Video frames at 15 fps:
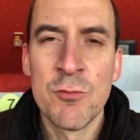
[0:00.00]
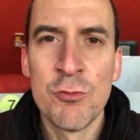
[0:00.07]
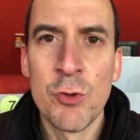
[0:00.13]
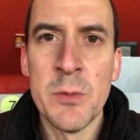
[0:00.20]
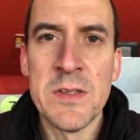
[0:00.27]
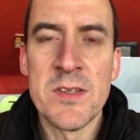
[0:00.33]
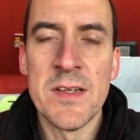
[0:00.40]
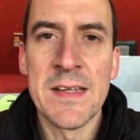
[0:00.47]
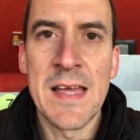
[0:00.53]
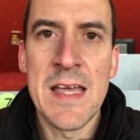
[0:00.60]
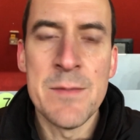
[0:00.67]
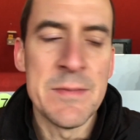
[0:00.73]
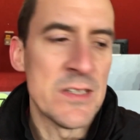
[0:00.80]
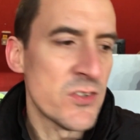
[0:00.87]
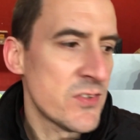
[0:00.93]
Grew into the
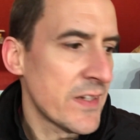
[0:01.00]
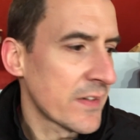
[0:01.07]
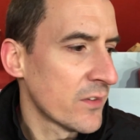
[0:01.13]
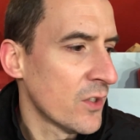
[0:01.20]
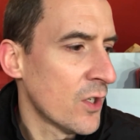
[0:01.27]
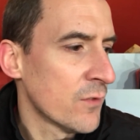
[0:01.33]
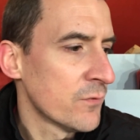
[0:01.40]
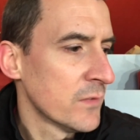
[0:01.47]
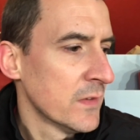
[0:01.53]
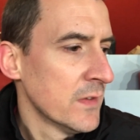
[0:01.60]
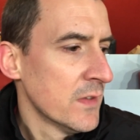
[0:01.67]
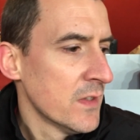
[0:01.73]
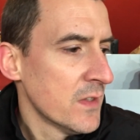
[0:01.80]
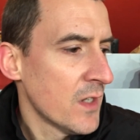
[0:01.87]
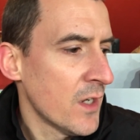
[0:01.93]
game in the second half,
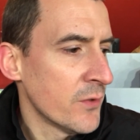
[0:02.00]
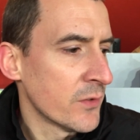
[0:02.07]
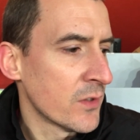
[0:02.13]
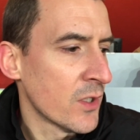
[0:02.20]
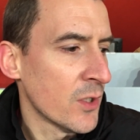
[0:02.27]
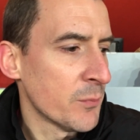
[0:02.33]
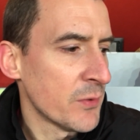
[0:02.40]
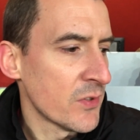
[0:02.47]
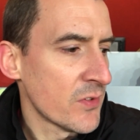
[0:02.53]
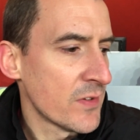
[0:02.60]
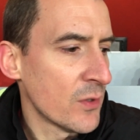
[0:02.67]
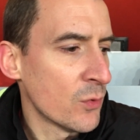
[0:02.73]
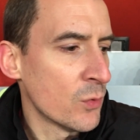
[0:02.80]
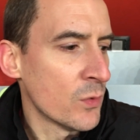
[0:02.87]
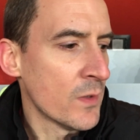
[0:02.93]
Odegaard, but
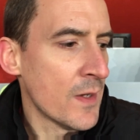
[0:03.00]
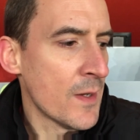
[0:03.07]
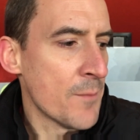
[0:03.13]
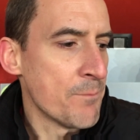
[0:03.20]
still,